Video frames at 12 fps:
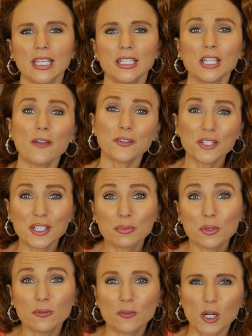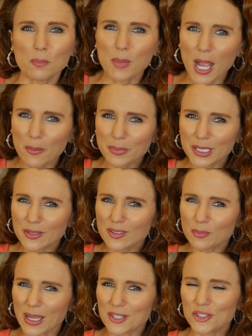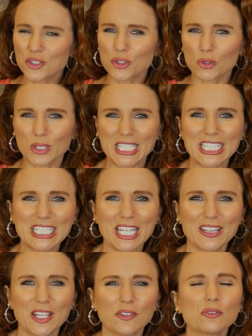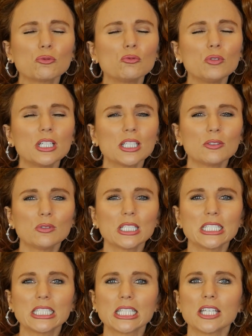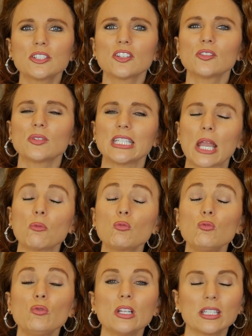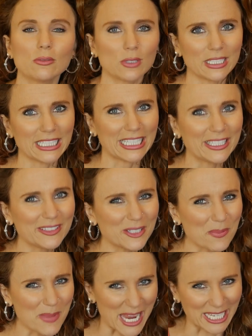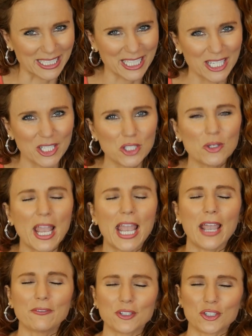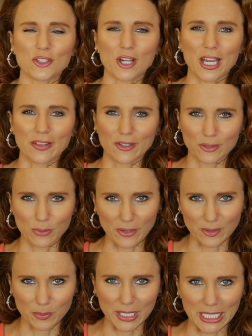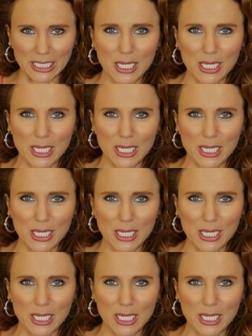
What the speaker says: Now, if you're in the mood for a pumpkin spice treat that is really, really delicious, yet really, really easy to make, you have to try this recipe.